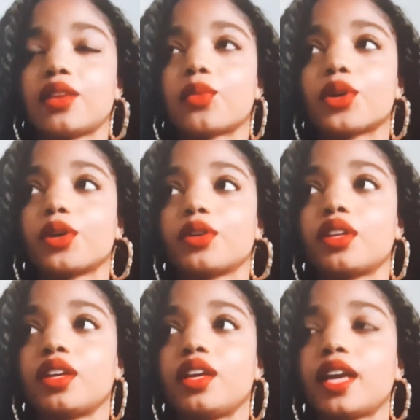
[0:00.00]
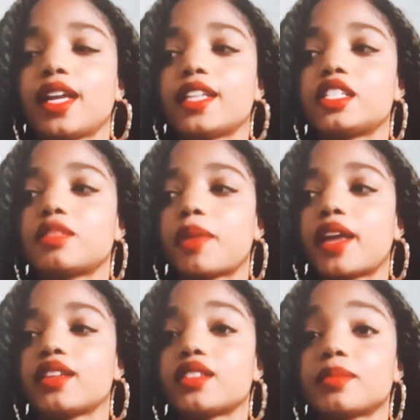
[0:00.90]
in a world in a
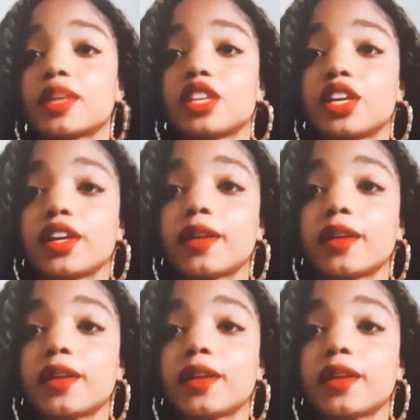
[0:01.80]
space, especially